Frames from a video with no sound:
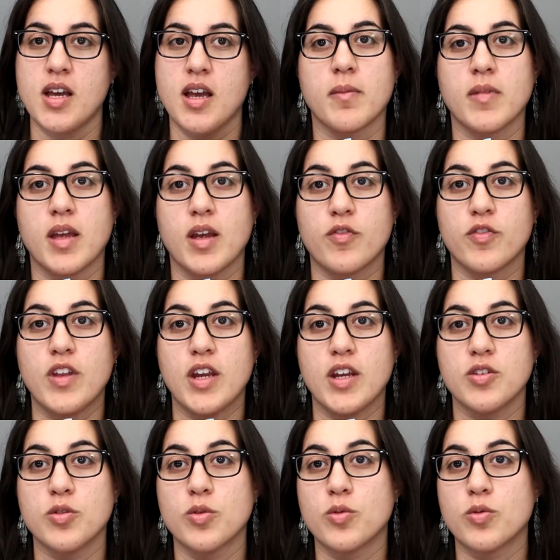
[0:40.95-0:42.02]
If they
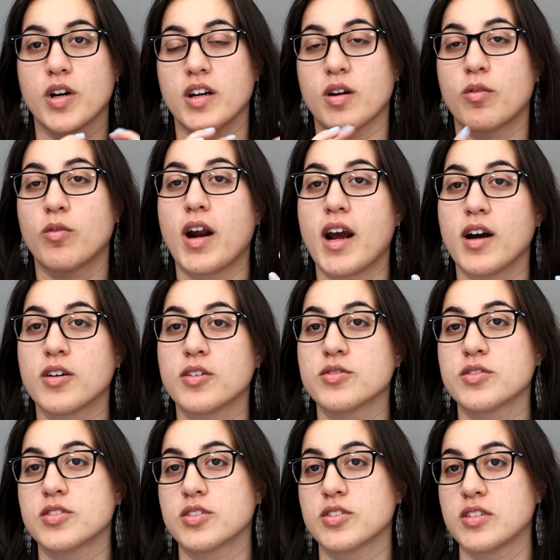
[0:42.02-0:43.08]
do run
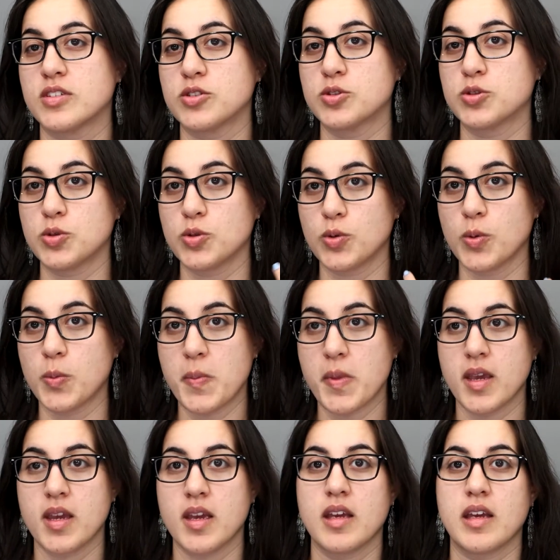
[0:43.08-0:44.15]
around the zoo,
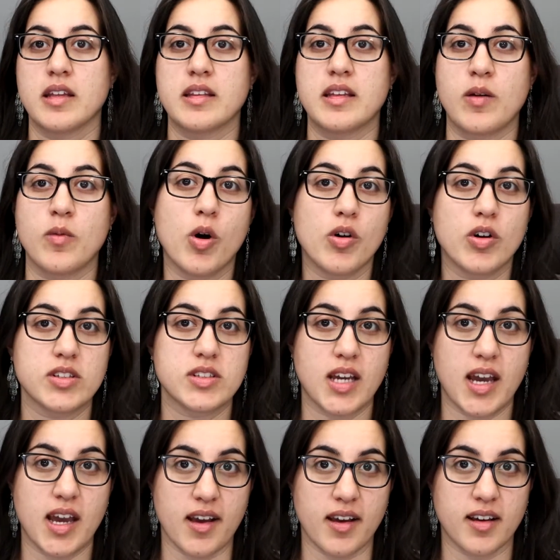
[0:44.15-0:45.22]
they won't
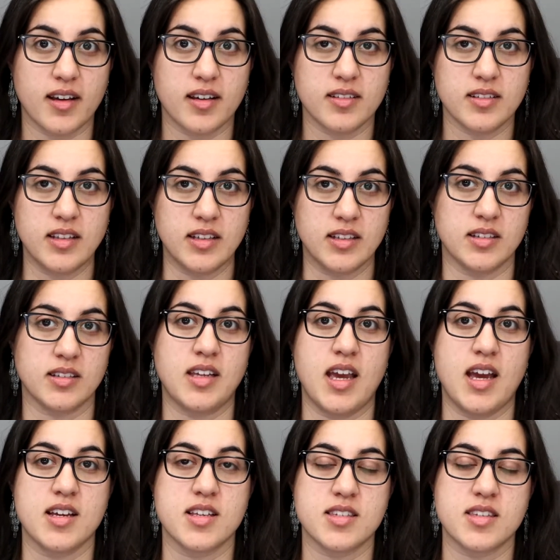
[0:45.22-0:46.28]
attack the
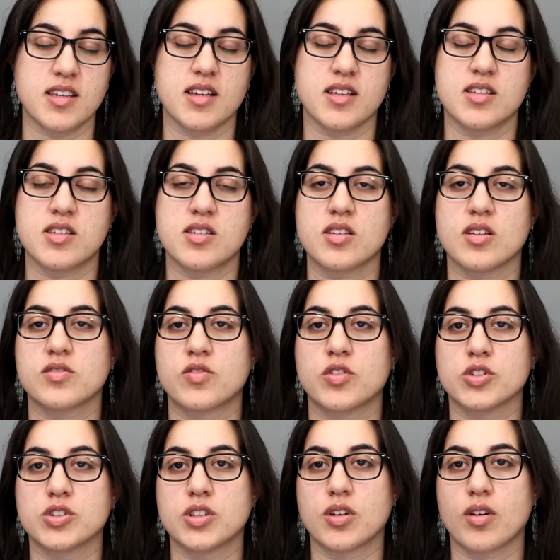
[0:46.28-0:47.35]
guests, as
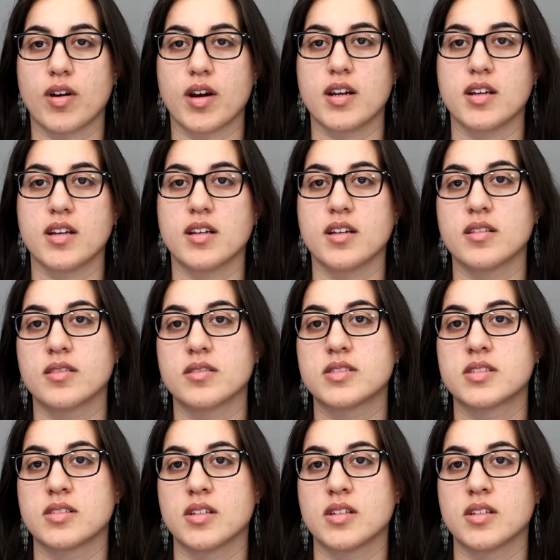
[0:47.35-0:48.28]
Frontier already